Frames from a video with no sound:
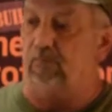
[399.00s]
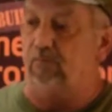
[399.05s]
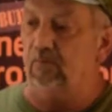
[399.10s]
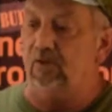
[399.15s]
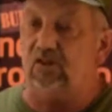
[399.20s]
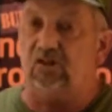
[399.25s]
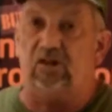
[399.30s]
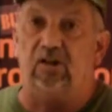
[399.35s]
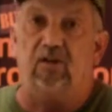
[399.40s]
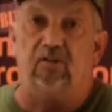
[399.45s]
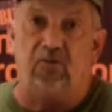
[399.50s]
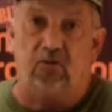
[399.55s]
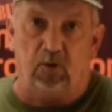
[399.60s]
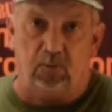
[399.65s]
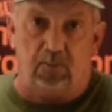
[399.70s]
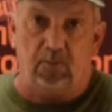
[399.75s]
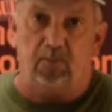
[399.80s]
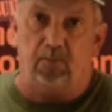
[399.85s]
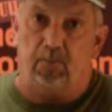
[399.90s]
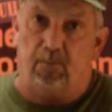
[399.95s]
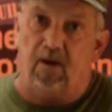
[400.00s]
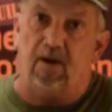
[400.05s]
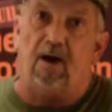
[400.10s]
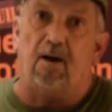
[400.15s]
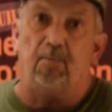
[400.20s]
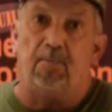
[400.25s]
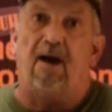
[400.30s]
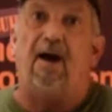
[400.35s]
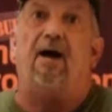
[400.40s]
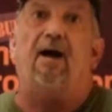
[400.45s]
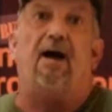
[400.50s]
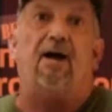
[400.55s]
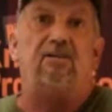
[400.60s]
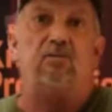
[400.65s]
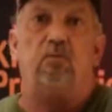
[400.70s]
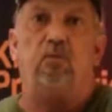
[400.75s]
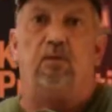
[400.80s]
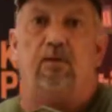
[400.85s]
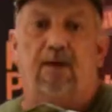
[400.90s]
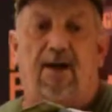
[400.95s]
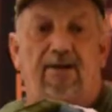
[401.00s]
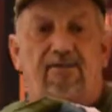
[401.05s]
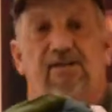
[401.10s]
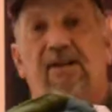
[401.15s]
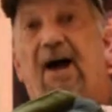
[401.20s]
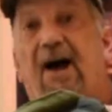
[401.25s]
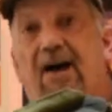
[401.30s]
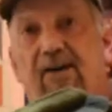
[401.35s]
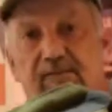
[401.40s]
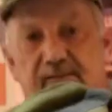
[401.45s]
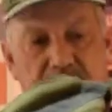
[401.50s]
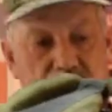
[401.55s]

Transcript: See if your Bugout bag has that.